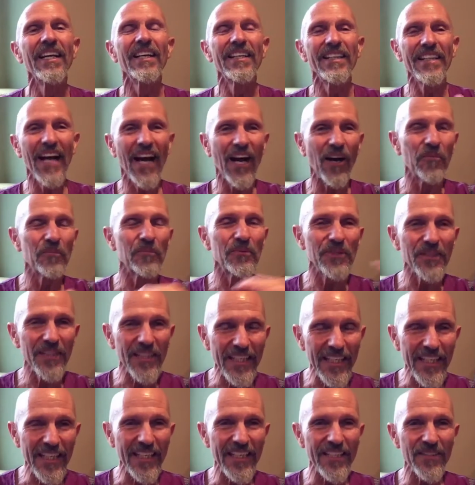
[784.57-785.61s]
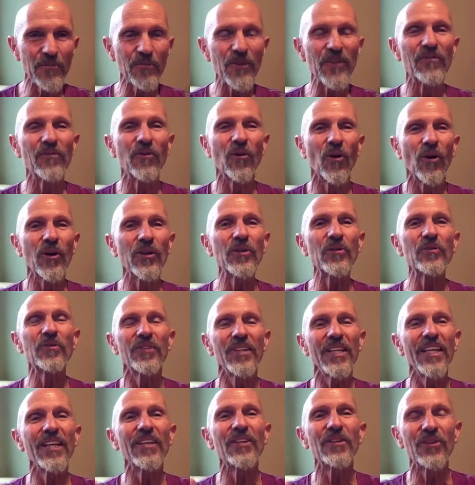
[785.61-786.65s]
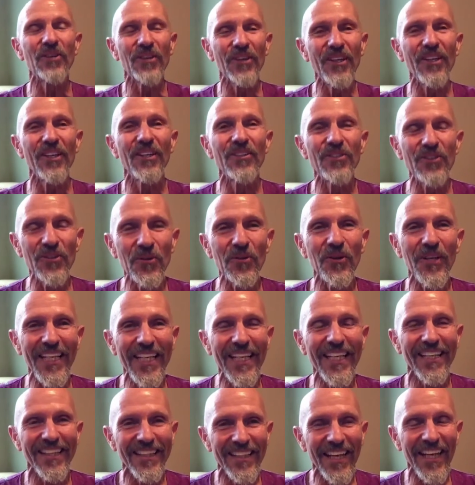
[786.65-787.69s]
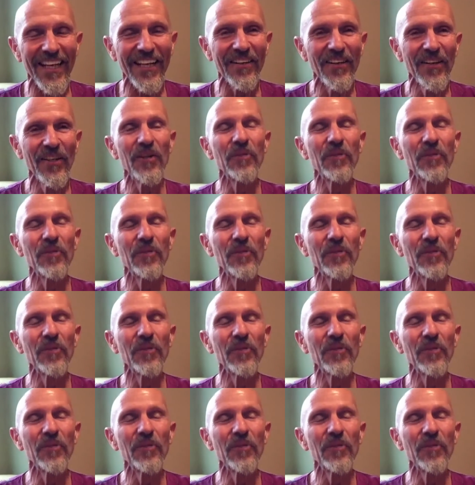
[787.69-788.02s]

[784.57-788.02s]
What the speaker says: Now please, before you think you're going to do anything,